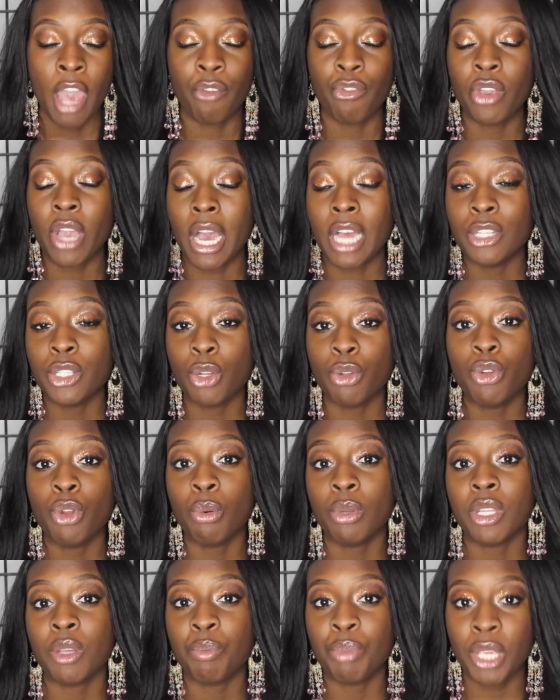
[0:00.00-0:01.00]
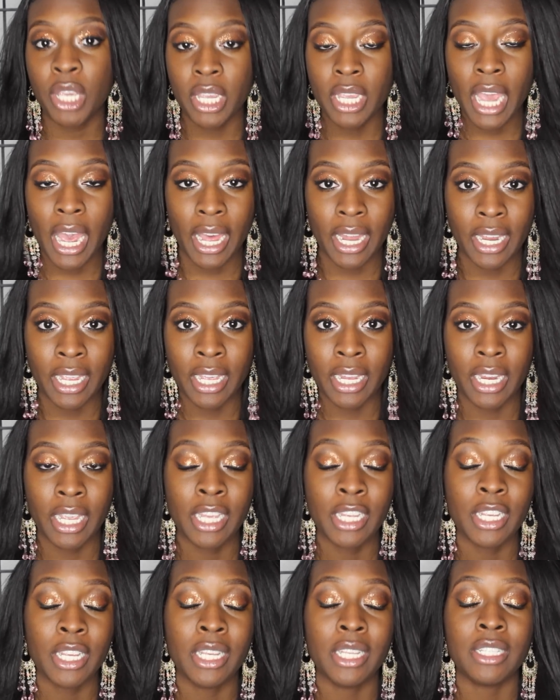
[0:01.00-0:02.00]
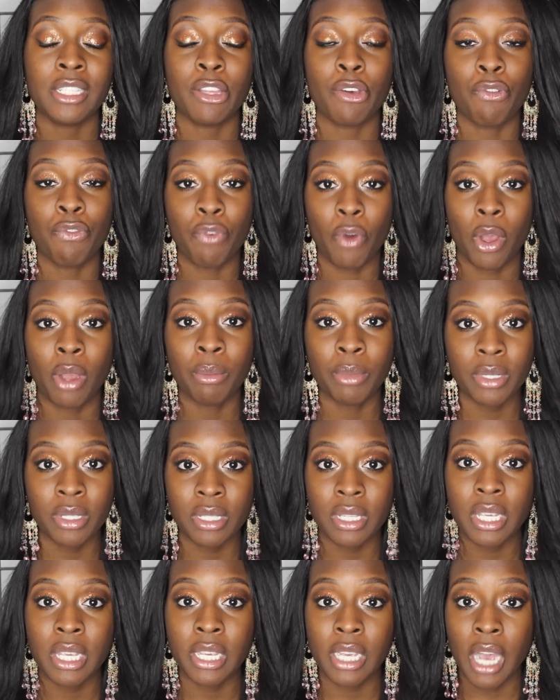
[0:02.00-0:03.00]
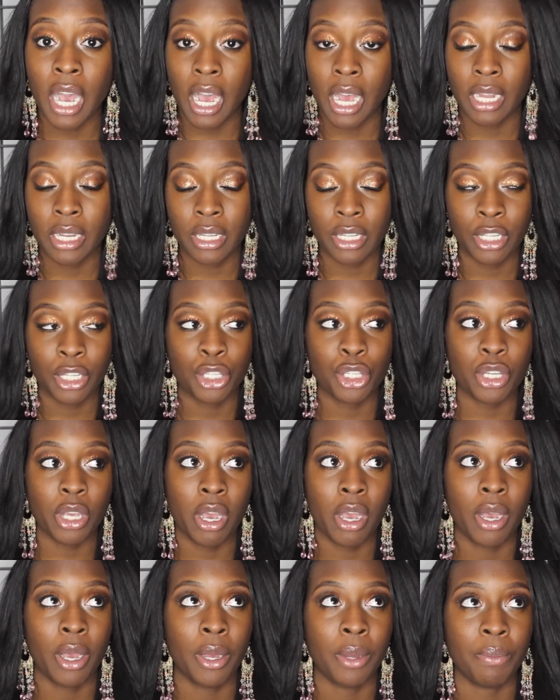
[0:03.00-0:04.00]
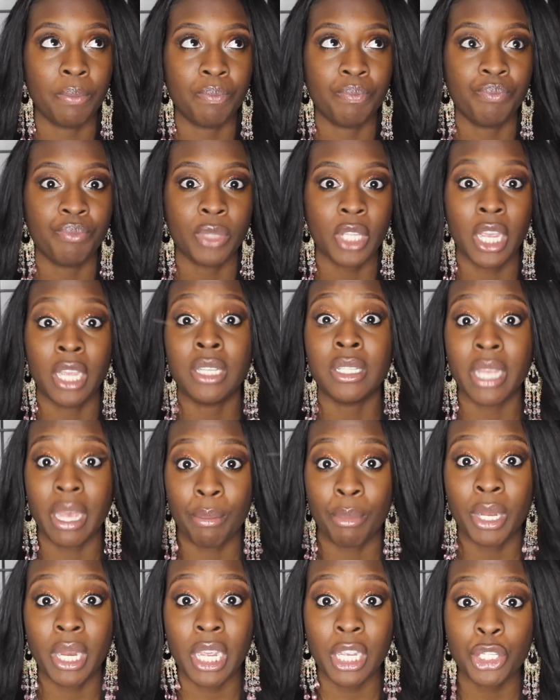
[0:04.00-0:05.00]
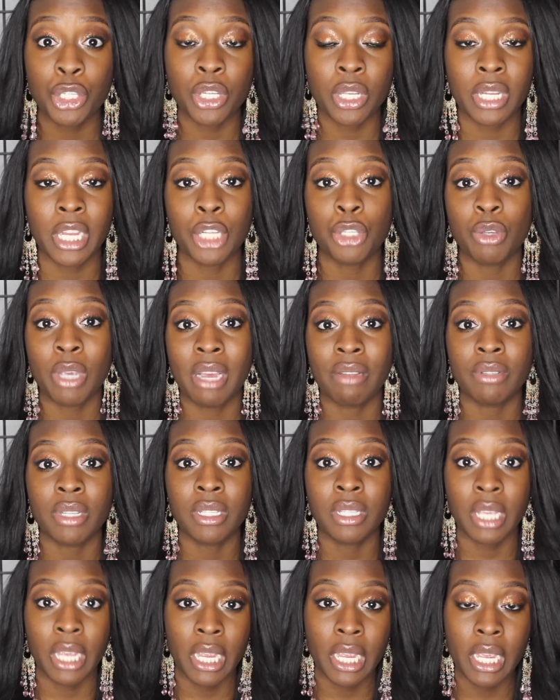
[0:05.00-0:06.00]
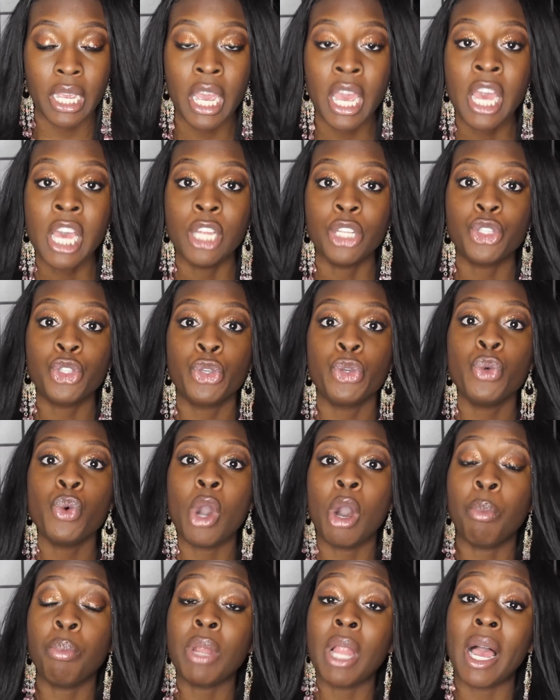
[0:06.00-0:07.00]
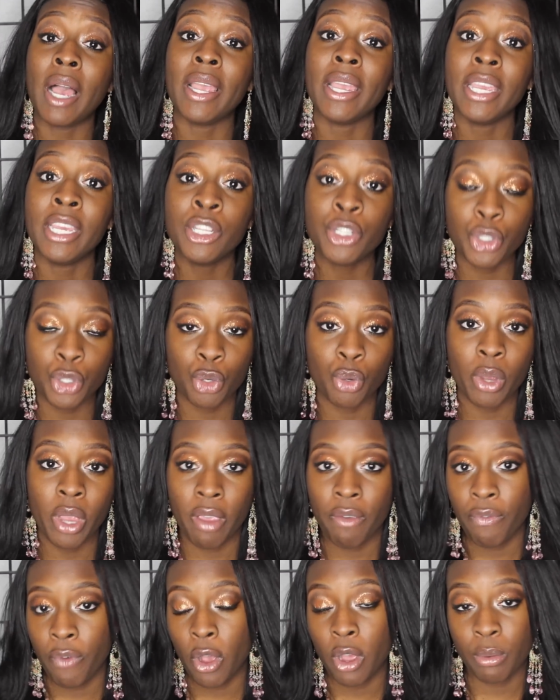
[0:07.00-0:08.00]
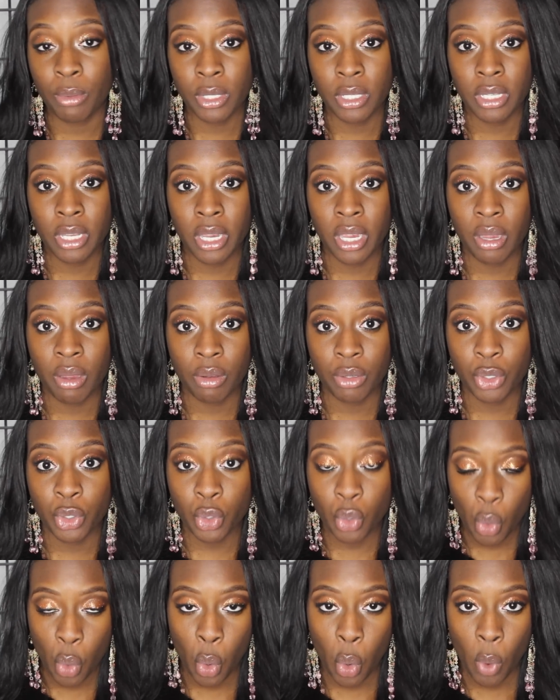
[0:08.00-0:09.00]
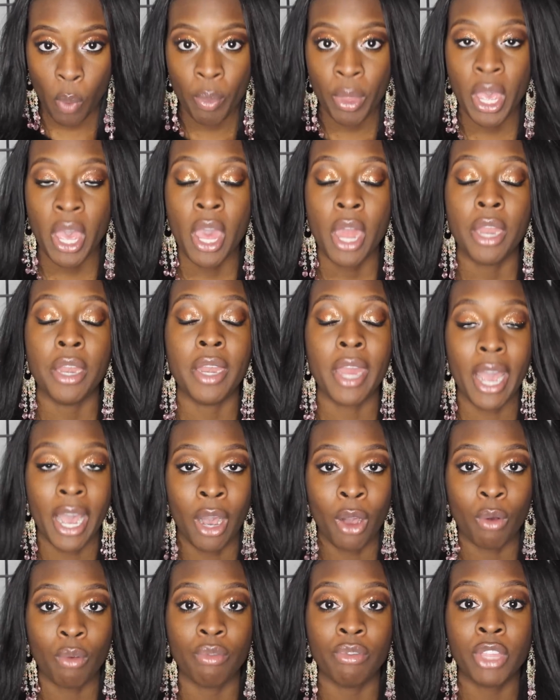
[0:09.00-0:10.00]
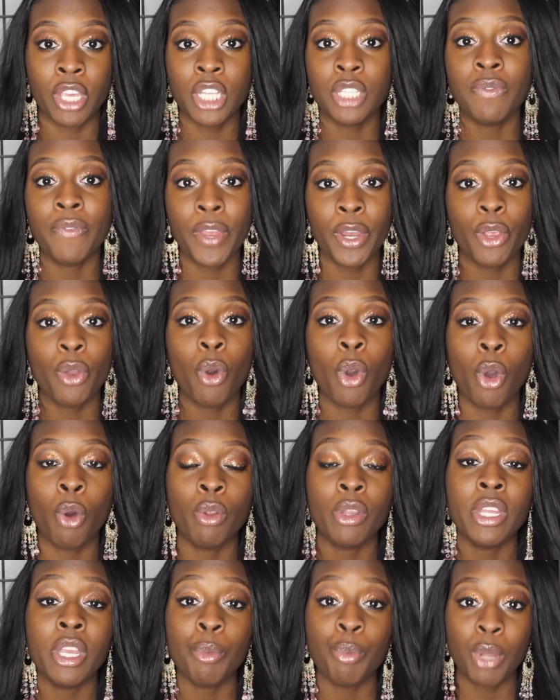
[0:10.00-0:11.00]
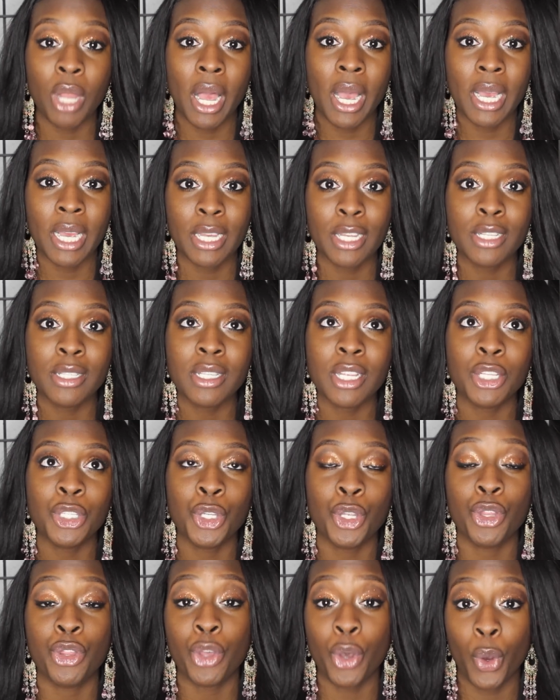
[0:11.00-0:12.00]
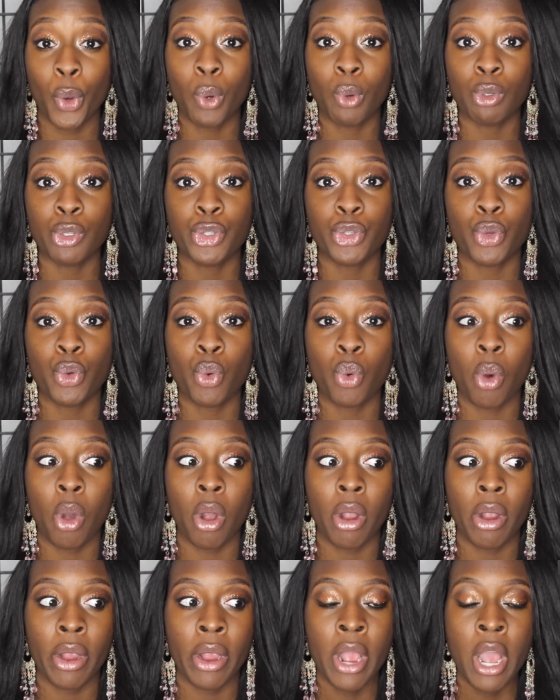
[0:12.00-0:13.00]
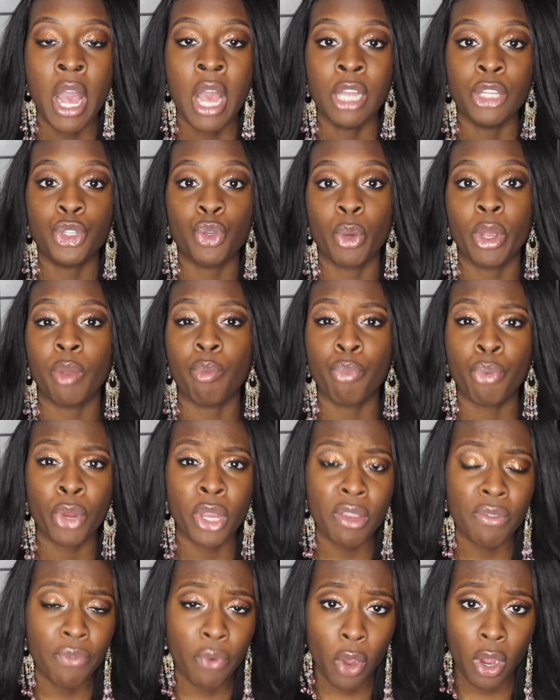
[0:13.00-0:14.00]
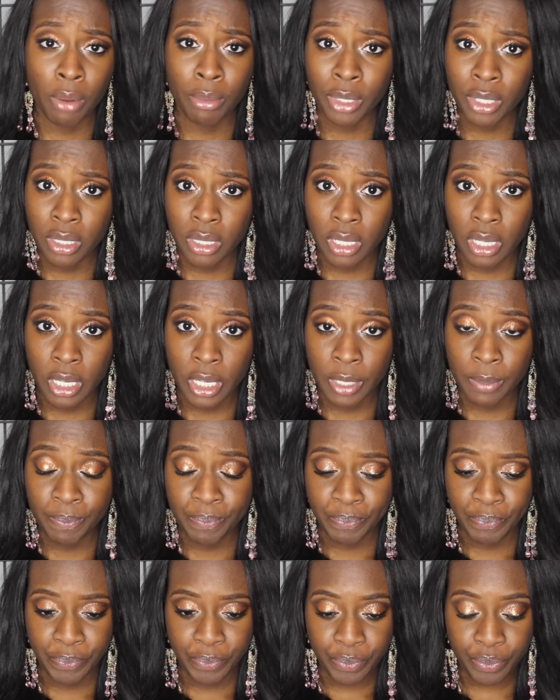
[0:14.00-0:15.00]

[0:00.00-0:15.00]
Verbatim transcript: If you guys don't know what the PCAT is, it is the pharmacy college um, examination that you have to take to apply into a pharmacy school. Now, this video only applies to those who are doing pre-pharmacy